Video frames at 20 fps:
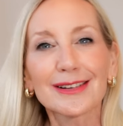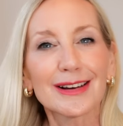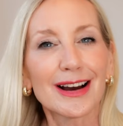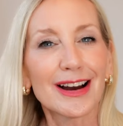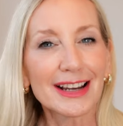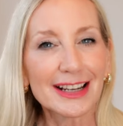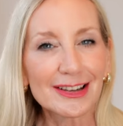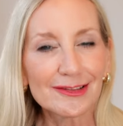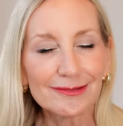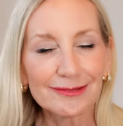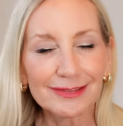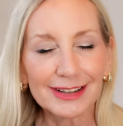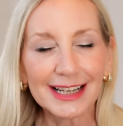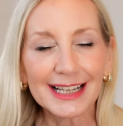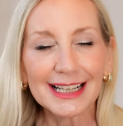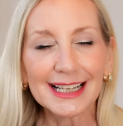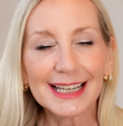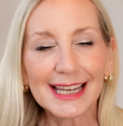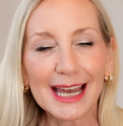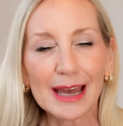I can
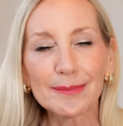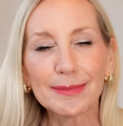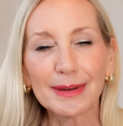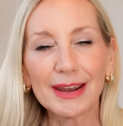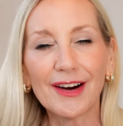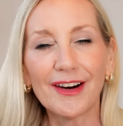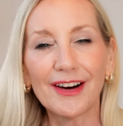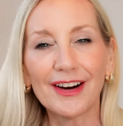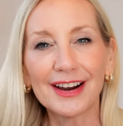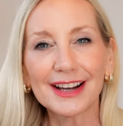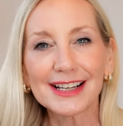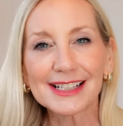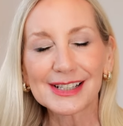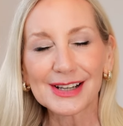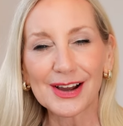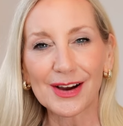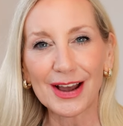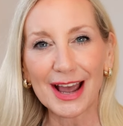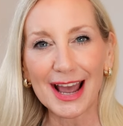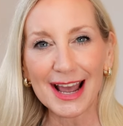really get
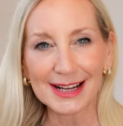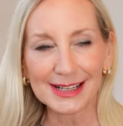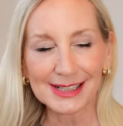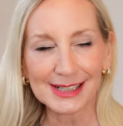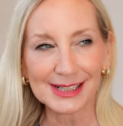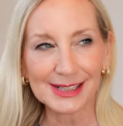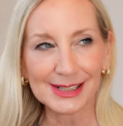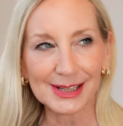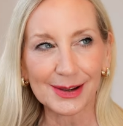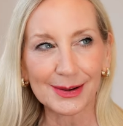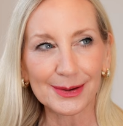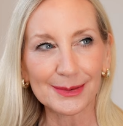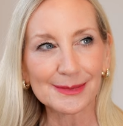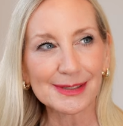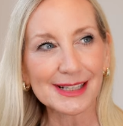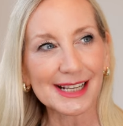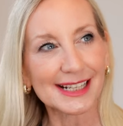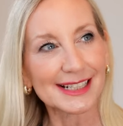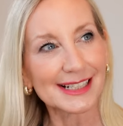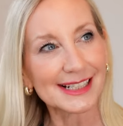behind
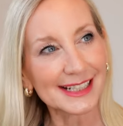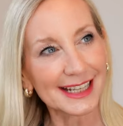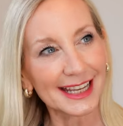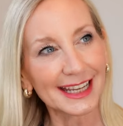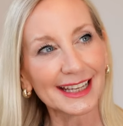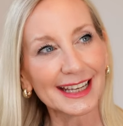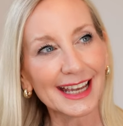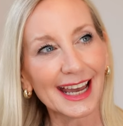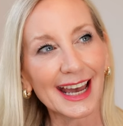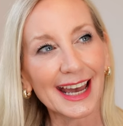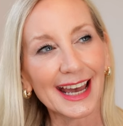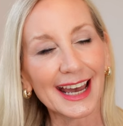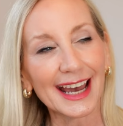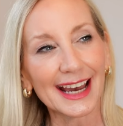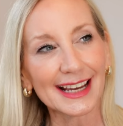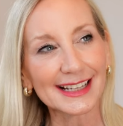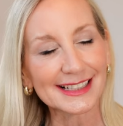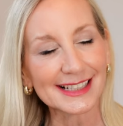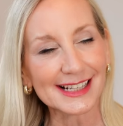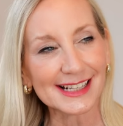exosomes in skincare
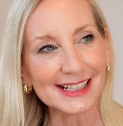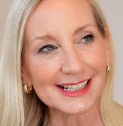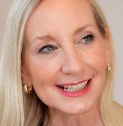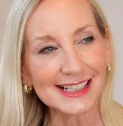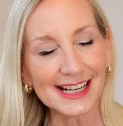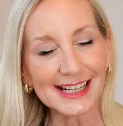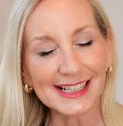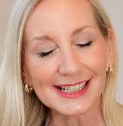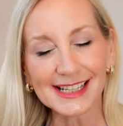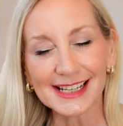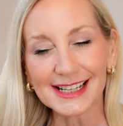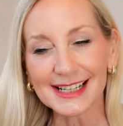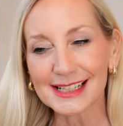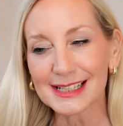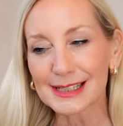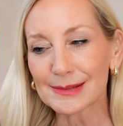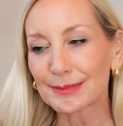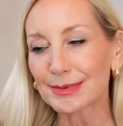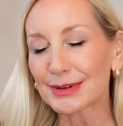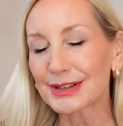and
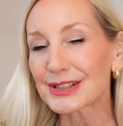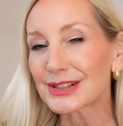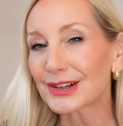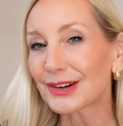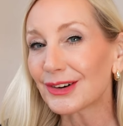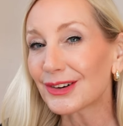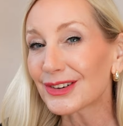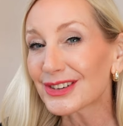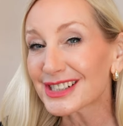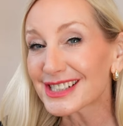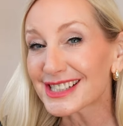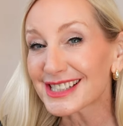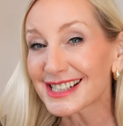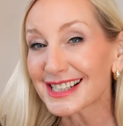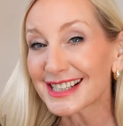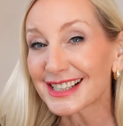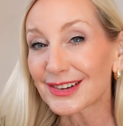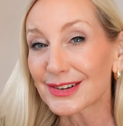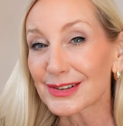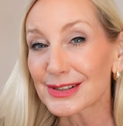aesthetics, but
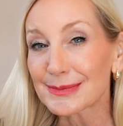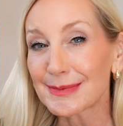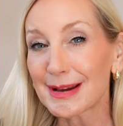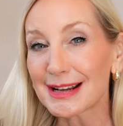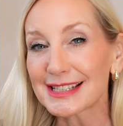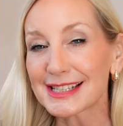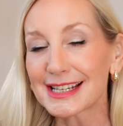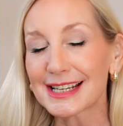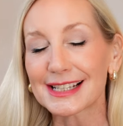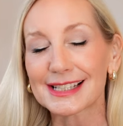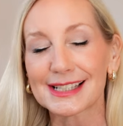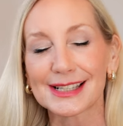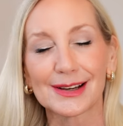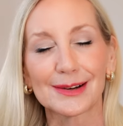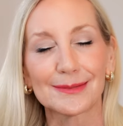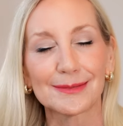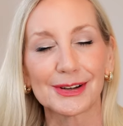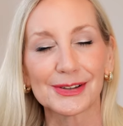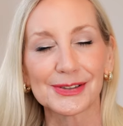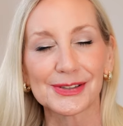honestly, cosmetics,
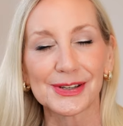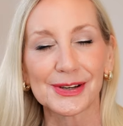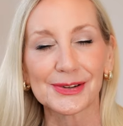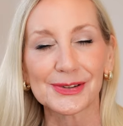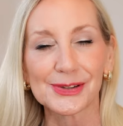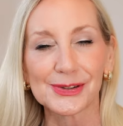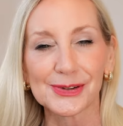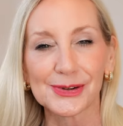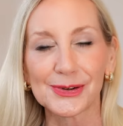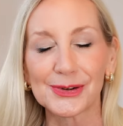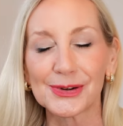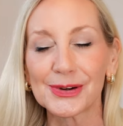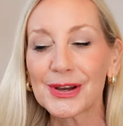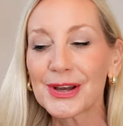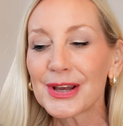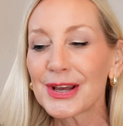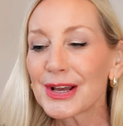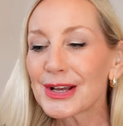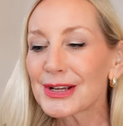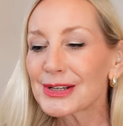I'm not so sure.
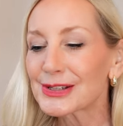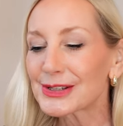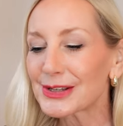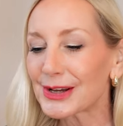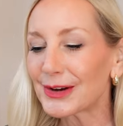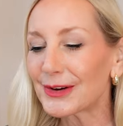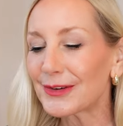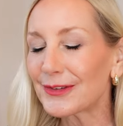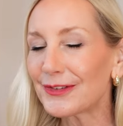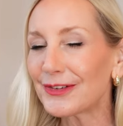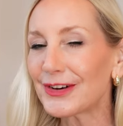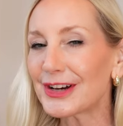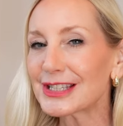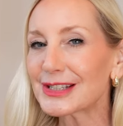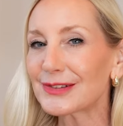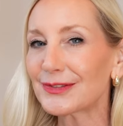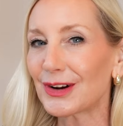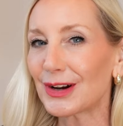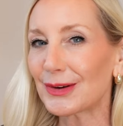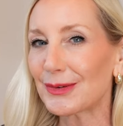So
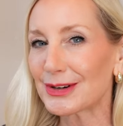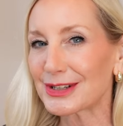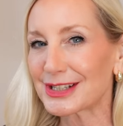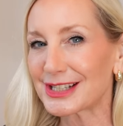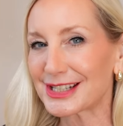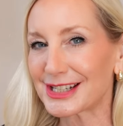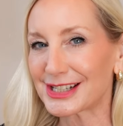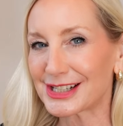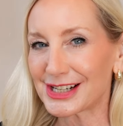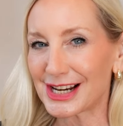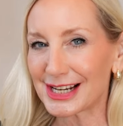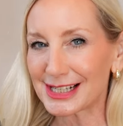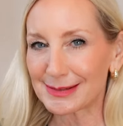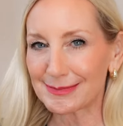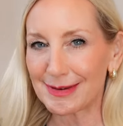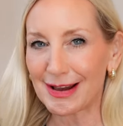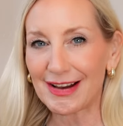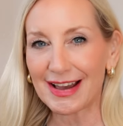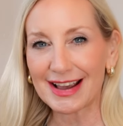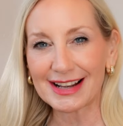first of all, I wanted to chat
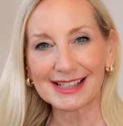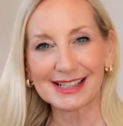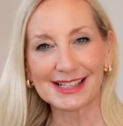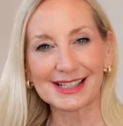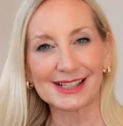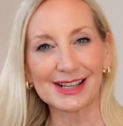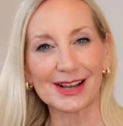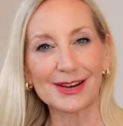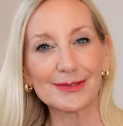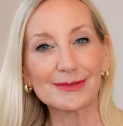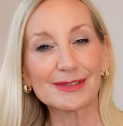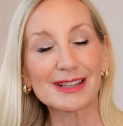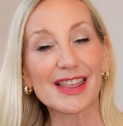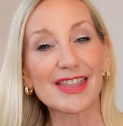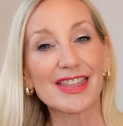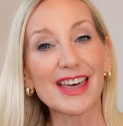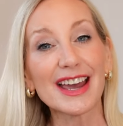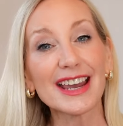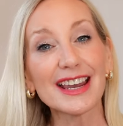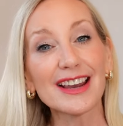about exosomes.
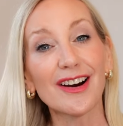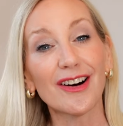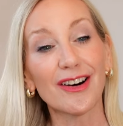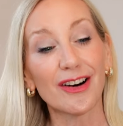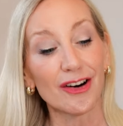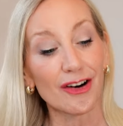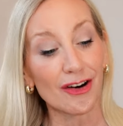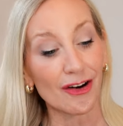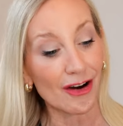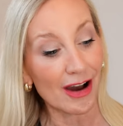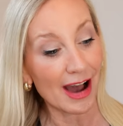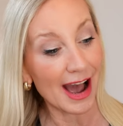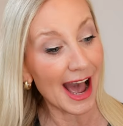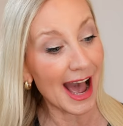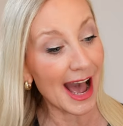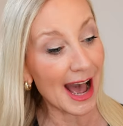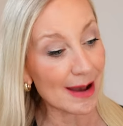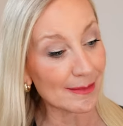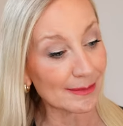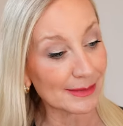They are
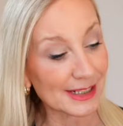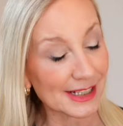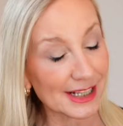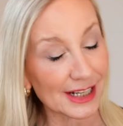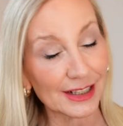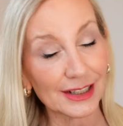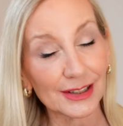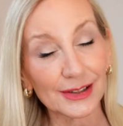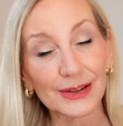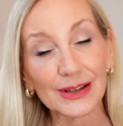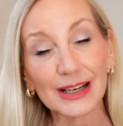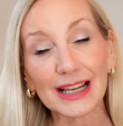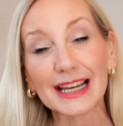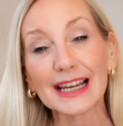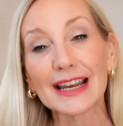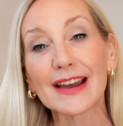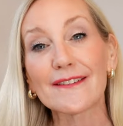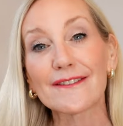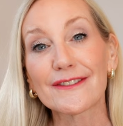absolutely